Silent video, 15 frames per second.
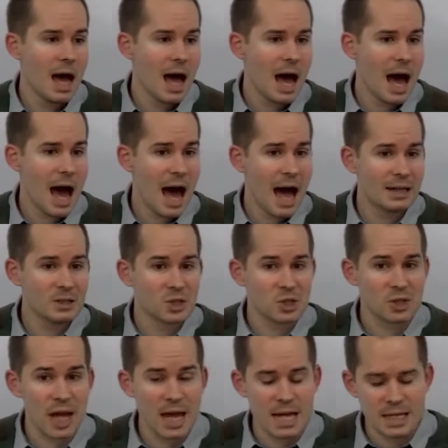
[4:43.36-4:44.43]
and
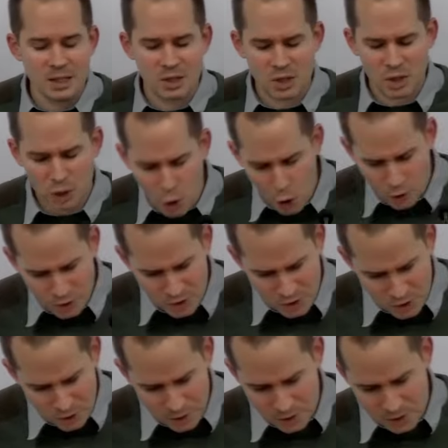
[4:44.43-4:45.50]
stays
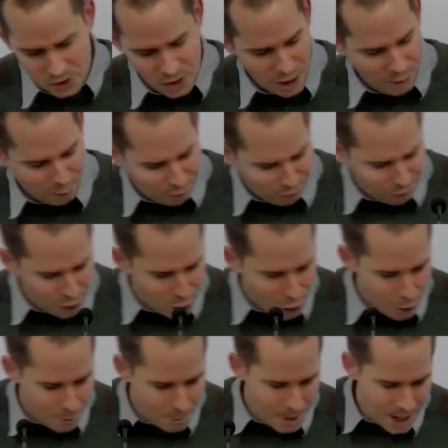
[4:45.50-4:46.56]
constant,
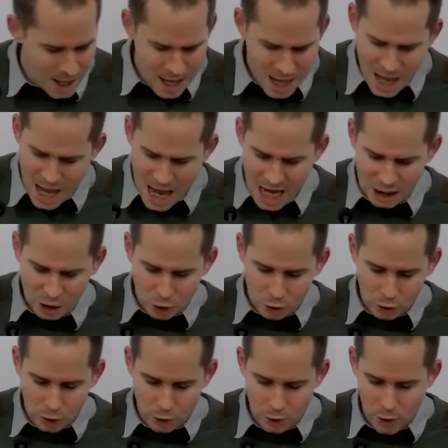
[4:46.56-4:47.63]
firm, and
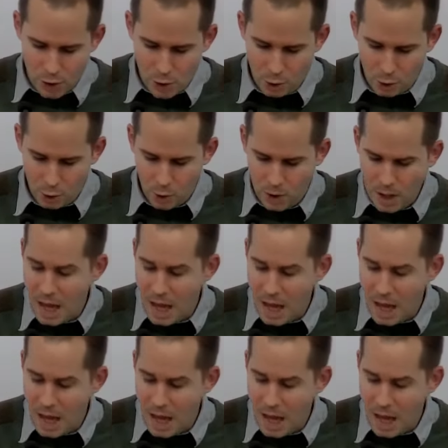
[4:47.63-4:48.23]
true.